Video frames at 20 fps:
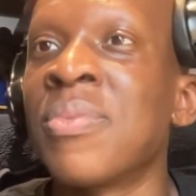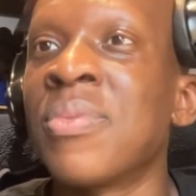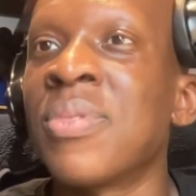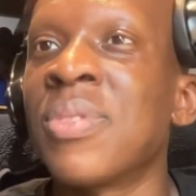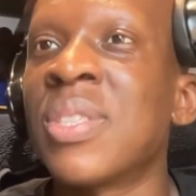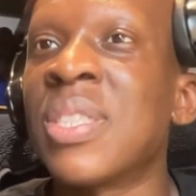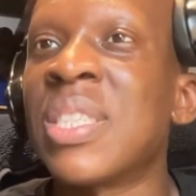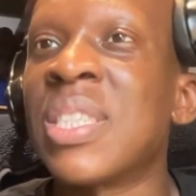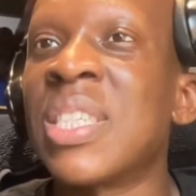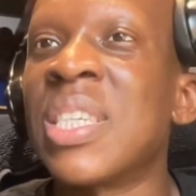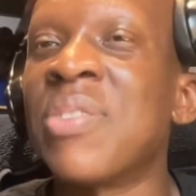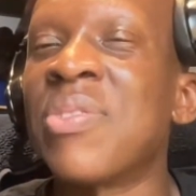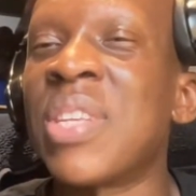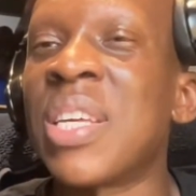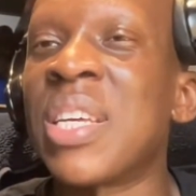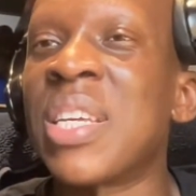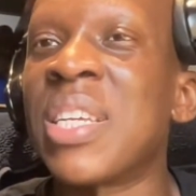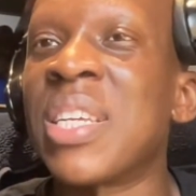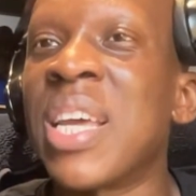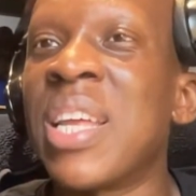to see if they
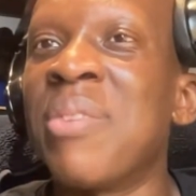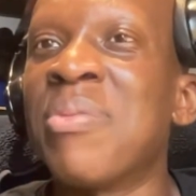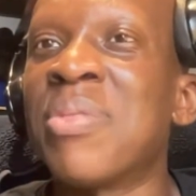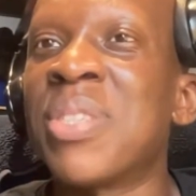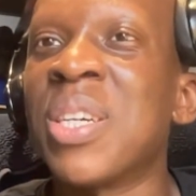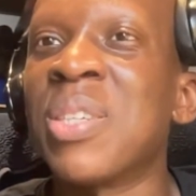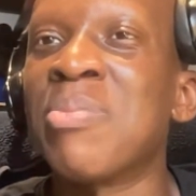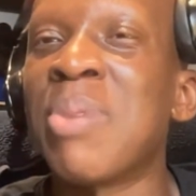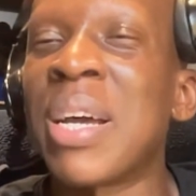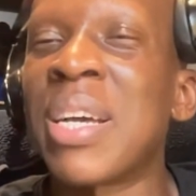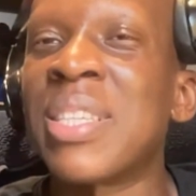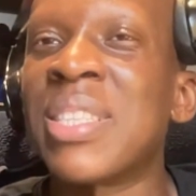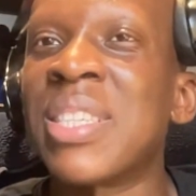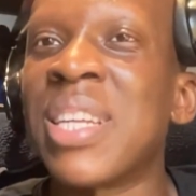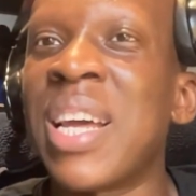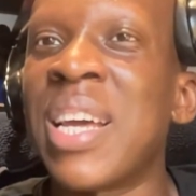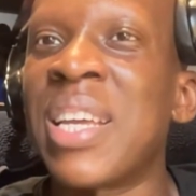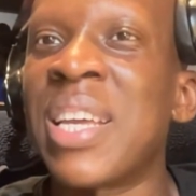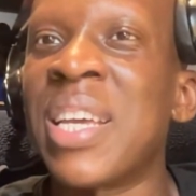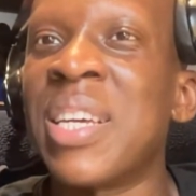can get themselves back into
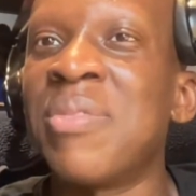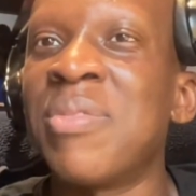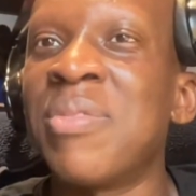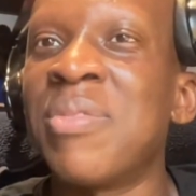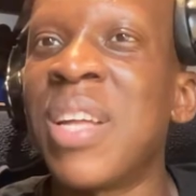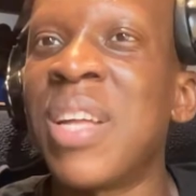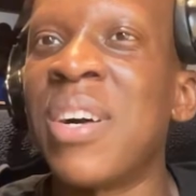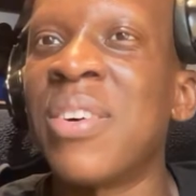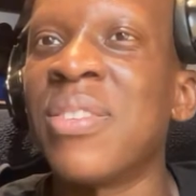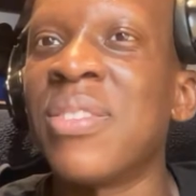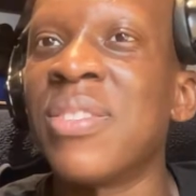that game now.